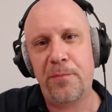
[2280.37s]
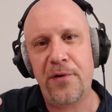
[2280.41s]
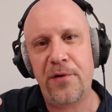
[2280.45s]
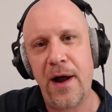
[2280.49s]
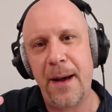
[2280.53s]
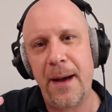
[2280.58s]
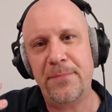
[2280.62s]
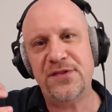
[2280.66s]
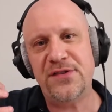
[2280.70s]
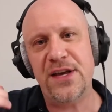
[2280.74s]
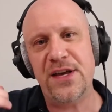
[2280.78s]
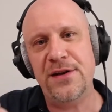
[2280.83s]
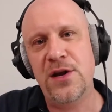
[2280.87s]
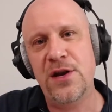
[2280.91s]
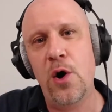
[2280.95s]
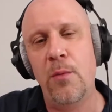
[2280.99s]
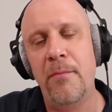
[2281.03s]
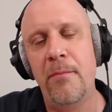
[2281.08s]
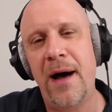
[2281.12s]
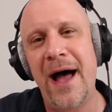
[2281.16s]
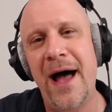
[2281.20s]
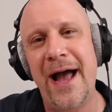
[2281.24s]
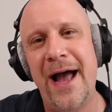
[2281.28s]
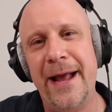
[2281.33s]
props and no
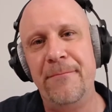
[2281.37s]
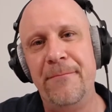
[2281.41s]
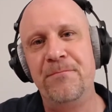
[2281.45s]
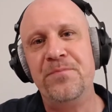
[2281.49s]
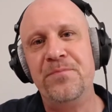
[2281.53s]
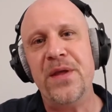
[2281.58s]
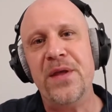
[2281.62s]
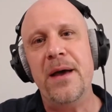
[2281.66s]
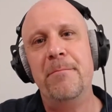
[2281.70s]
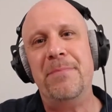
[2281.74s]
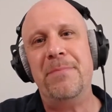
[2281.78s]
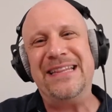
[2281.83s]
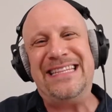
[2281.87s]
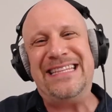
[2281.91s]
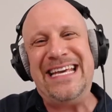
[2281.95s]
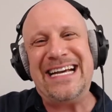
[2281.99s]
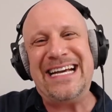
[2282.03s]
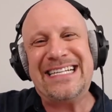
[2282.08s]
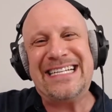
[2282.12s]
mime, but the